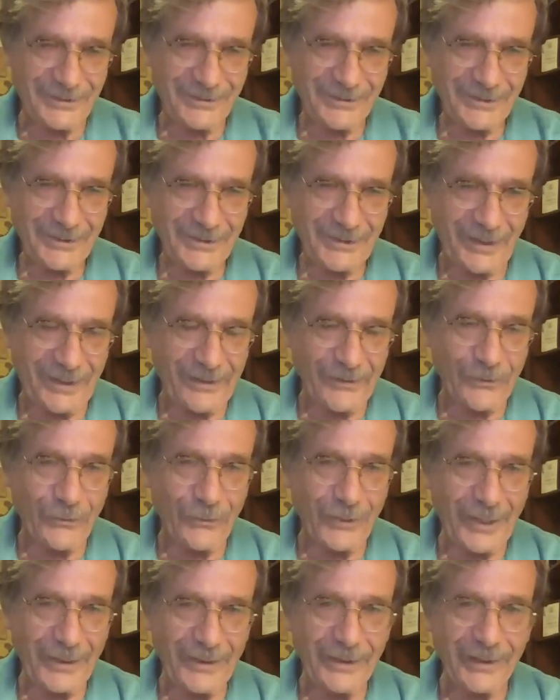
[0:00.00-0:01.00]
Ilan
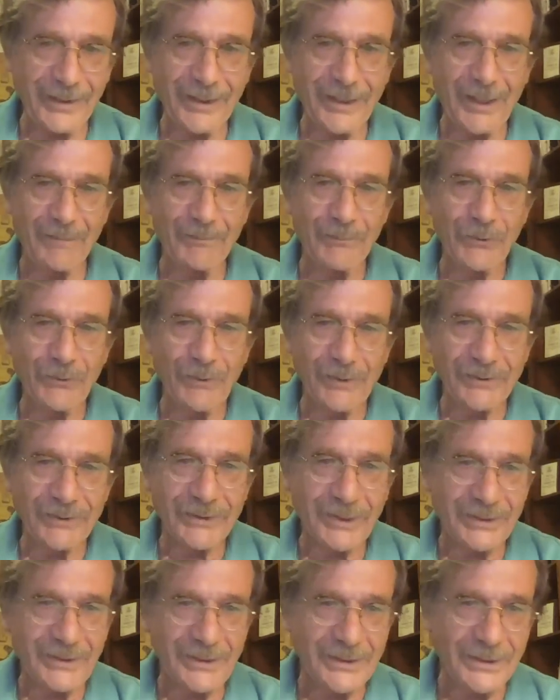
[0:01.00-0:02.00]
Golani came to our
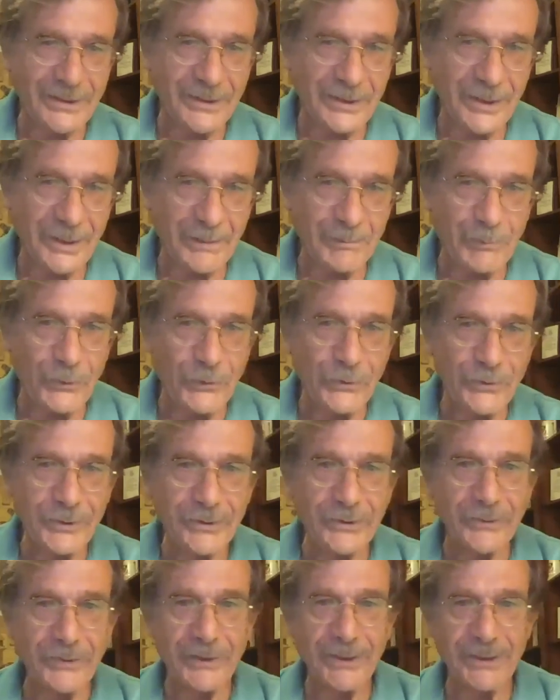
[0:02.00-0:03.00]
statistical
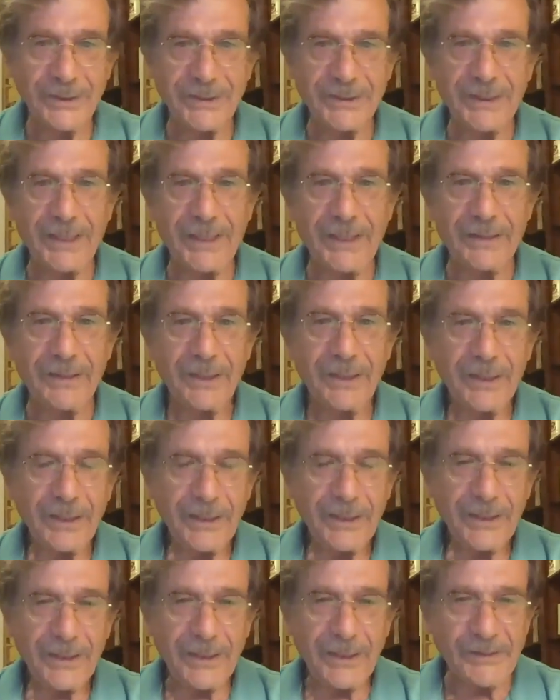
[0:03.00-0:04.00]
laboratory and said
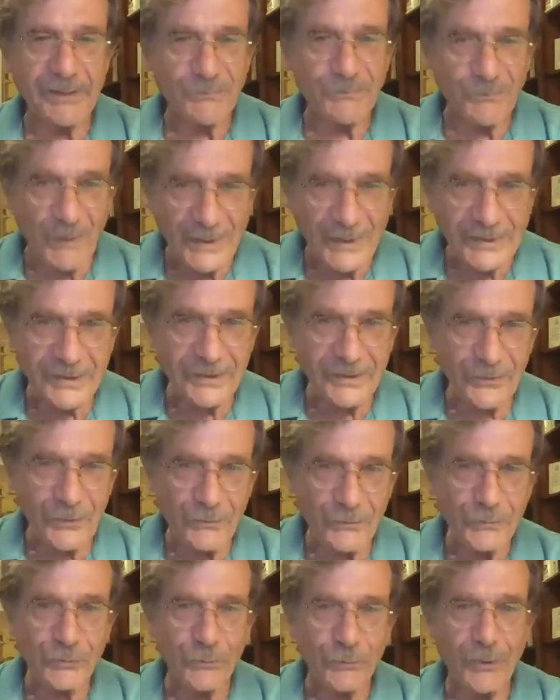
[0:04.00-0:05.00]
his rats
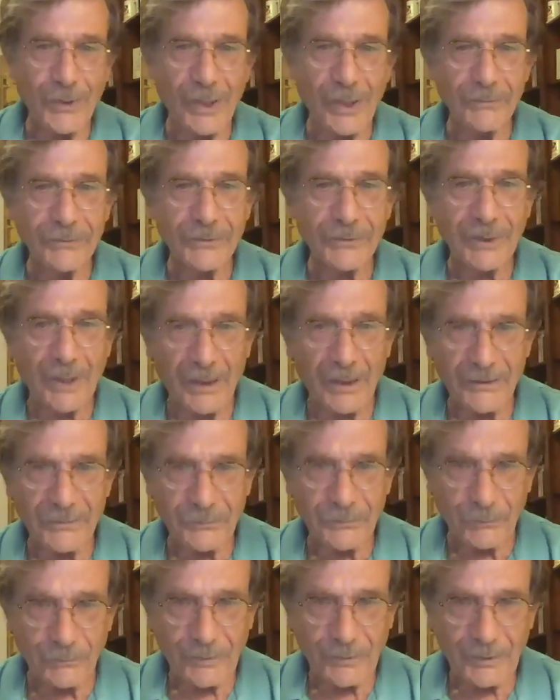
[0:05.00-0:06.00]
know to count
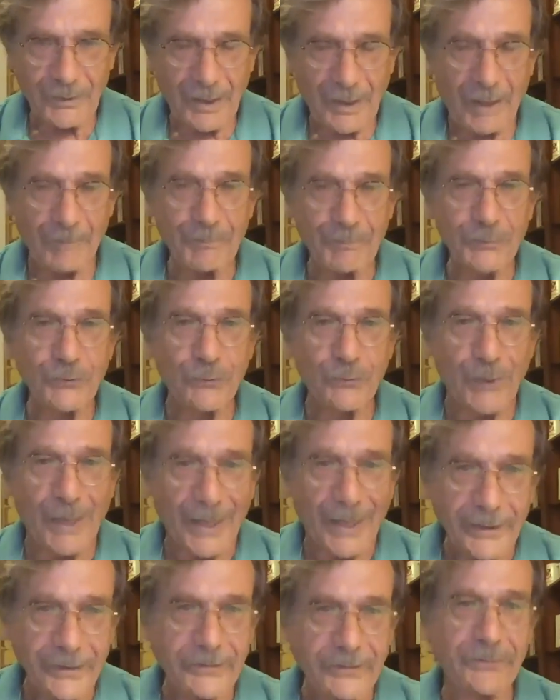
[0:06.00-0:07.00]
up to
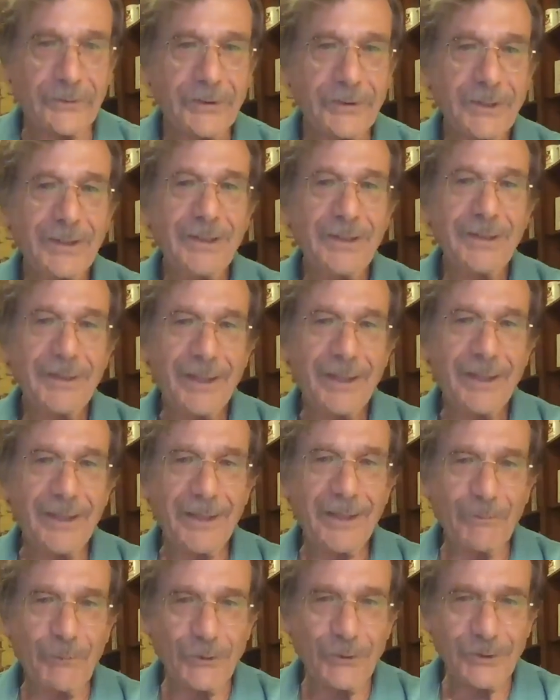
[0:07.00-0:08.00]
8, and he
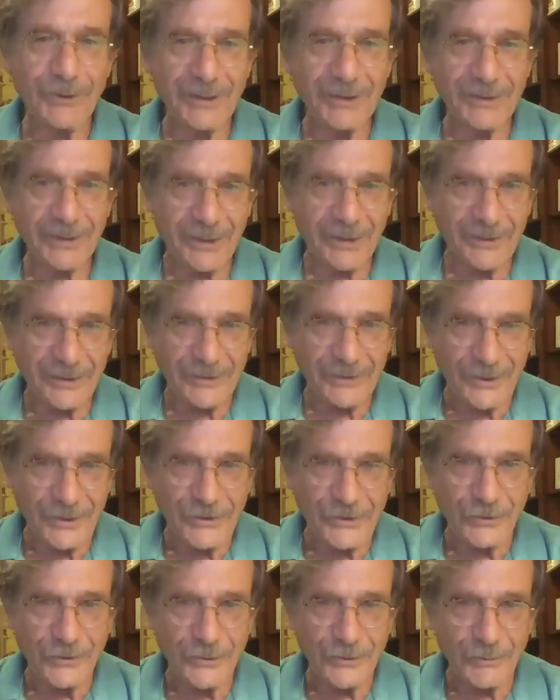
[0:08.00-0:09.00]
wants a
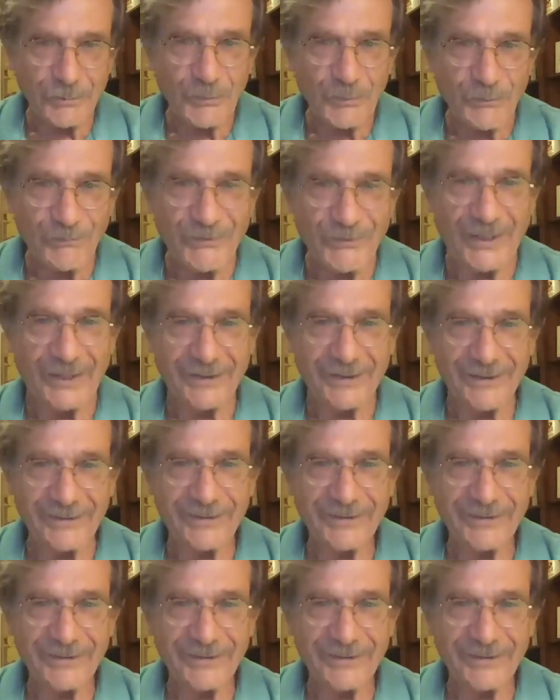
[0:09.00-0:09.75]
statistician to prove that.